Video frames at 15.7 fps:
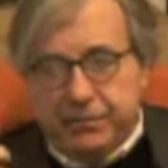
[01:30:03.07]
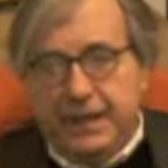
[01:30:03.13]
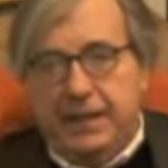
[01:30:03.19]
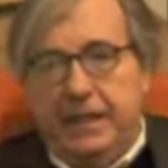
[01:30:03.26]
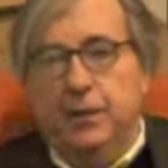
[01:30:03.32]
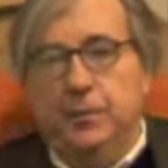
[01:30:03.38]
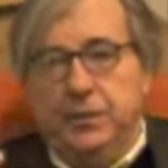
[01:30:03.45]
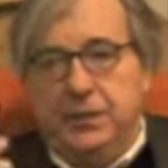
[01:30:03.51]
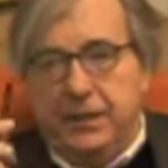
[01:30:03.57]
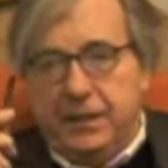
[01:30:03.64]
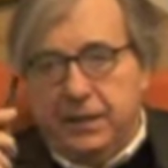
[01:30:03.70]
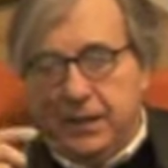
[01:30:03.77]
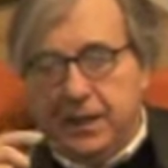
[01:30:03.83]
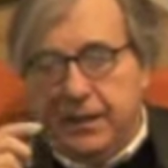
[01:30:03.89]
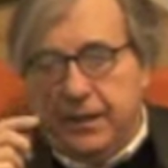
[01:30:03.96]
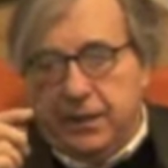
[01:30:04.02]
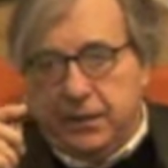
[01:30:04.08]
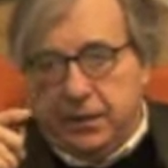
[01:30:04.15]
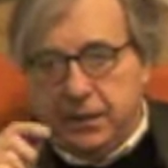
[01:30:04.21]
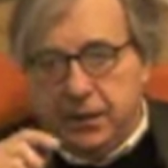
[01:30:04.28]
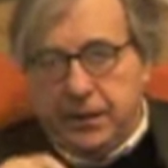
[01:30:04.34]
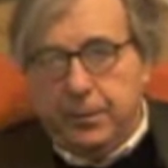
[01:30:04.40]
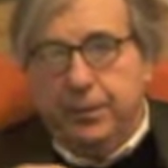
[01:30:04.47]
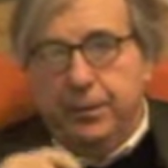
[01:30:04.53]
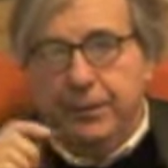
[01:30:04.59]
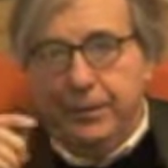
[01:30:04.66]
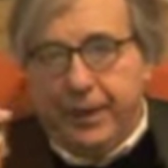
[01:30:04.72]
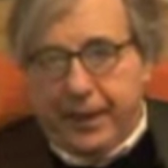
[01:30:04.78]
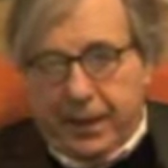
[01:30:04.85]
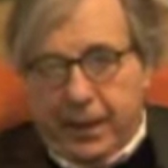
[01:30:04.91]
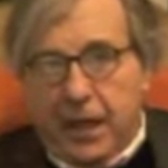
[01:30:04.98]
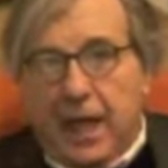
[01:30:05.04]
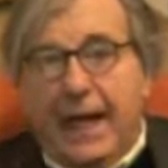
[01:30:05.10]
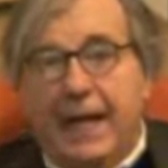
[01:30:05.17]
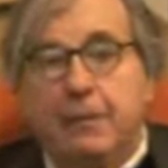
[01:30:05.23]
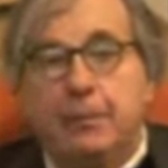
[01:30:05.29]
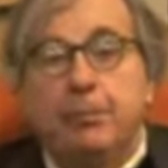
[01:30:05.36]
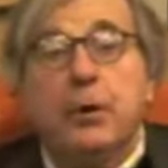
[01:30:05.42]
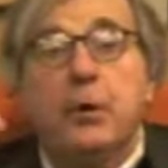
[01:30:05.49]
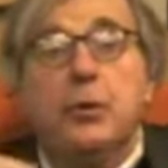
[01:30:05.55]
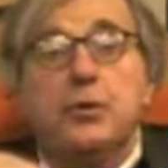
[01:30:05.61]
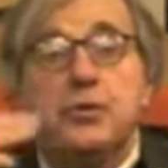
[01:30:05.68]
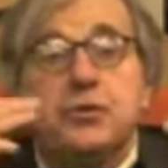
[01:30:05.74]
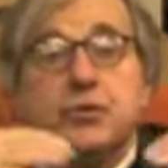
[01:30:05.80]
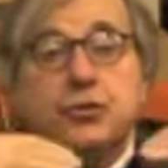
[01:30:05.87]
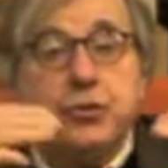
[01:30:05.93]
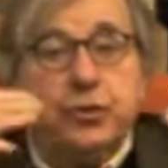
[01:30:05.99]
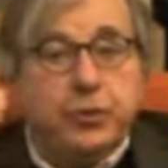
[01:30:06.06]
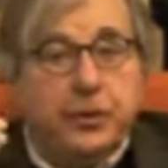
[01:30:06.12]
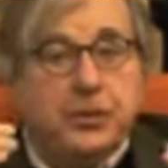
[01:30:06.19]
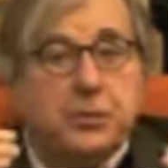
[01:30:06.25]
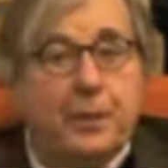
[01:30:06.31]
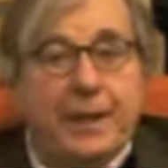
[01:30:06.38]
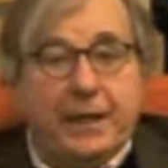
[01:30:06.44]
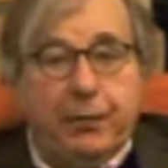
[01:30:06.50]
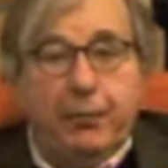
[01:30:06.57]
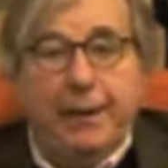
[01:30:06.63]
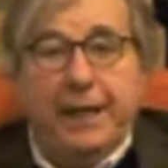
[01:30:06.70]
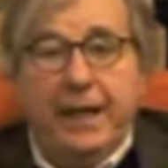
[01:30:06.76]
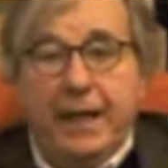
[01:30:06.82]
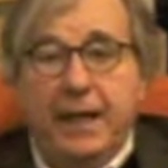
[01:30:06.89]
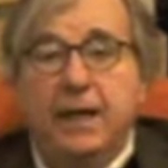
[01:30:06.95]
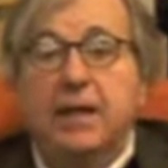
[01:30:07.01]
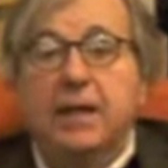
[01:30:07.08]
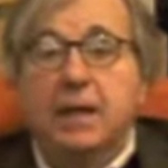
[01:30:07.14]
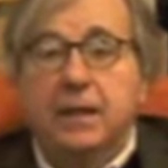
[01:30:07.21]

Williams in the deliberate, and both juries, by the way,